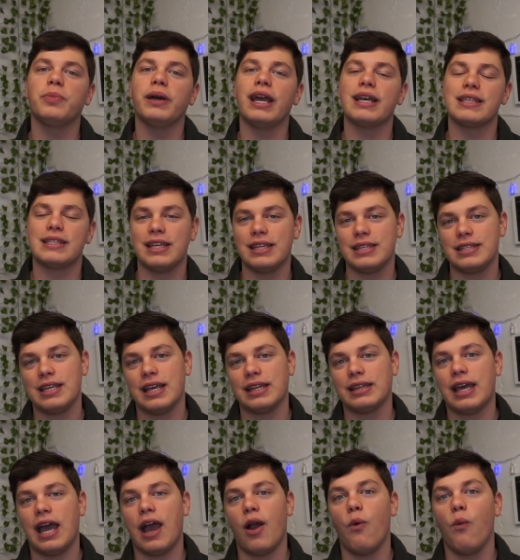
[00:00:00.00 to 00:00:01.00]
by Ascensia
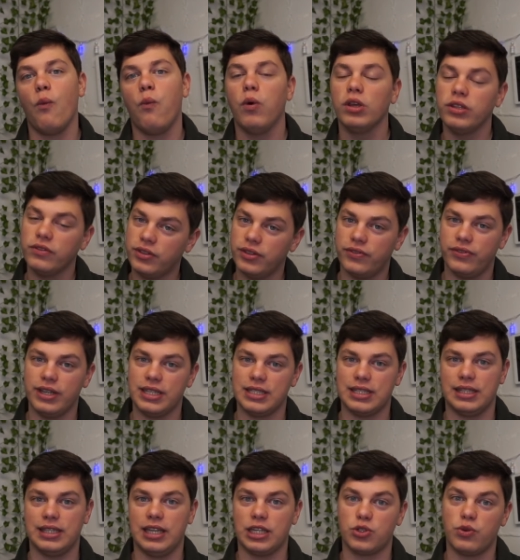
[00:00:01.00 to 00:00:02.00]
that one of the things
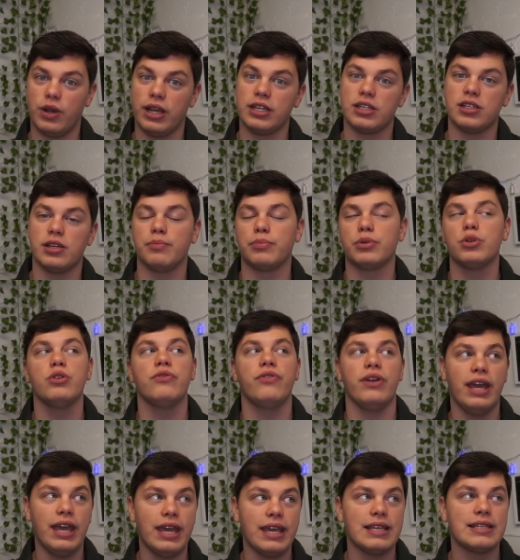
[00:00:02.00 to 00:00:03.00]
that they are trying to improve
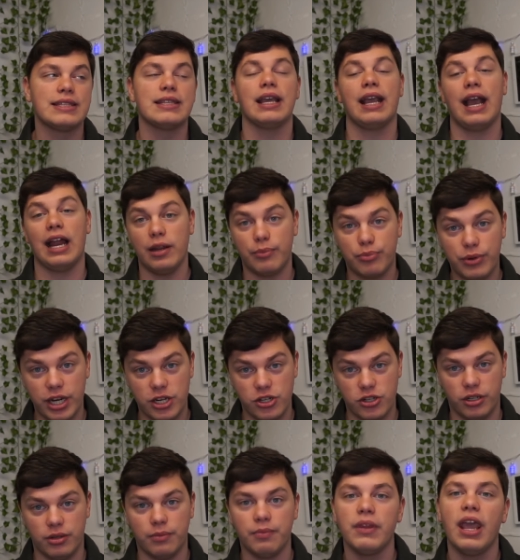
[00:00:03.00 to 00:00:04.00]
is
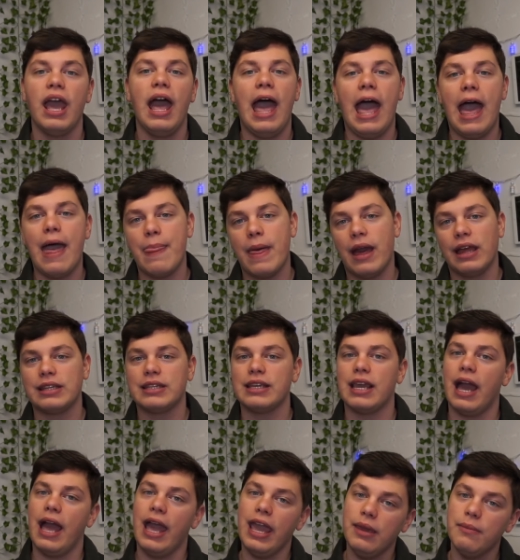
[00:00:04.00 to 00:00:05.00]
calibration, and that they
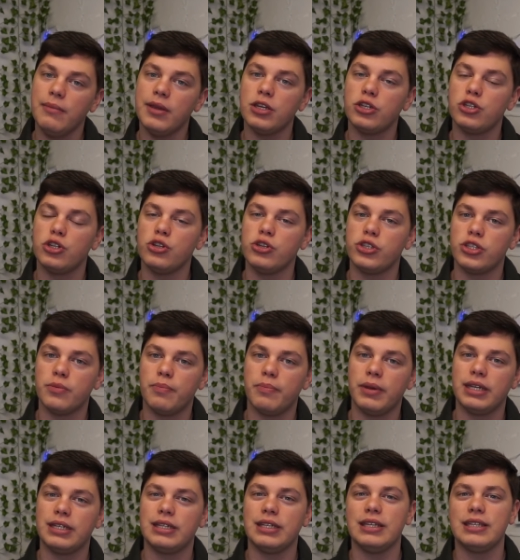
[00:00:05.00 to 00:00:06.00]
are aiming to
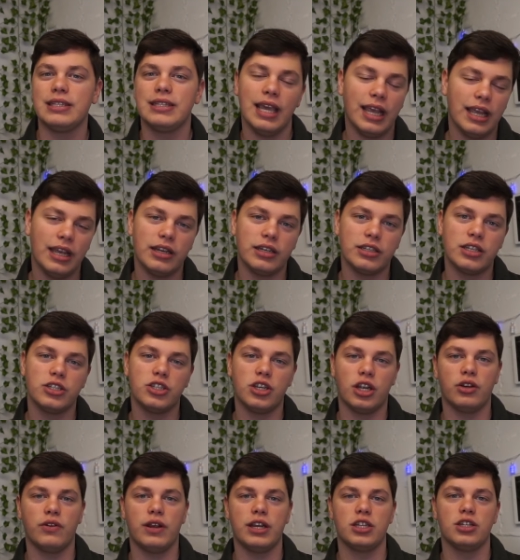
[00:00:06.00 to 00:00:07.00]
submit the second
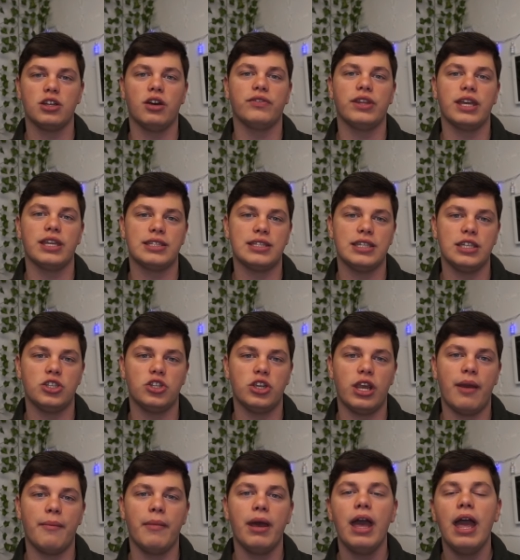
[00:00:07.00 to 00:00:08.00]
generation of their
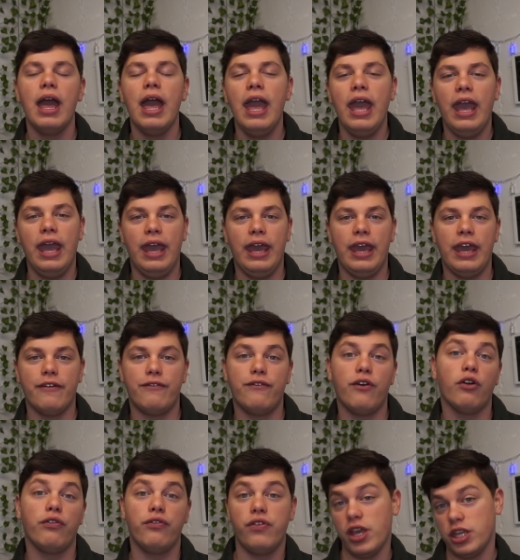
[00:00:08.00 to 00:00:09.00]
CGM uh, eh,
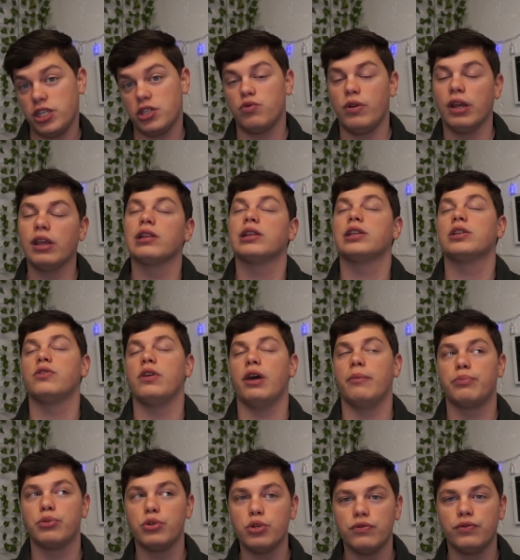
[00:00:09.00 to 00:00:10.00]
for first regulatory
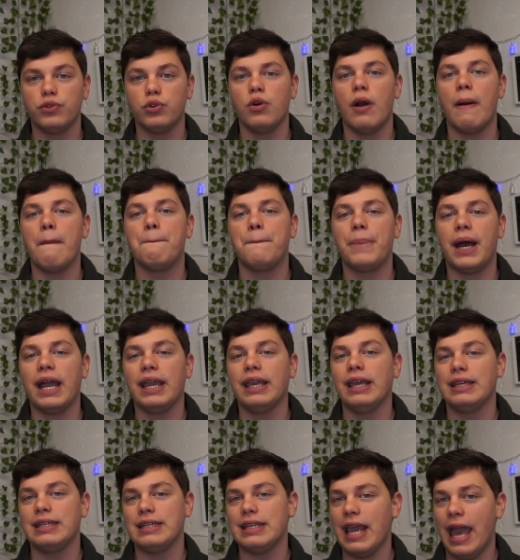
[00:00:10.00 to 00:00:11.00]
approval by
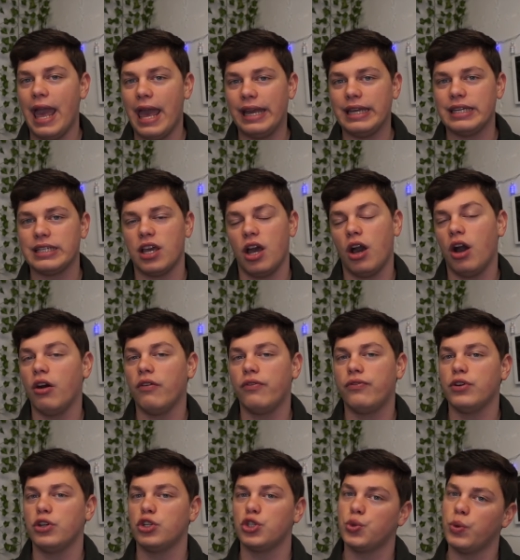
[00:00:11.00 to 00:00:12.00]
the end of
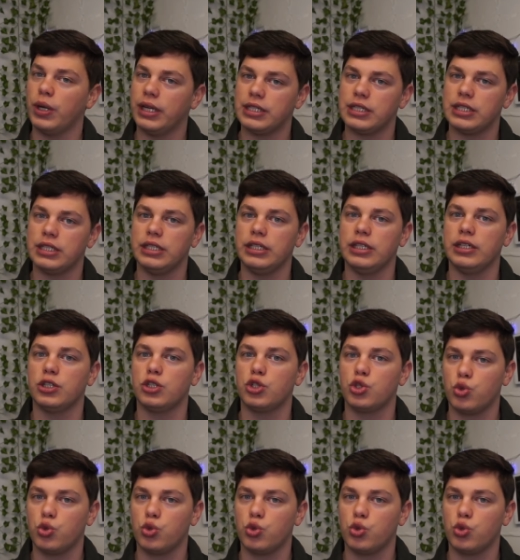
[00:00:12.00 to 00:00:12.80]
2020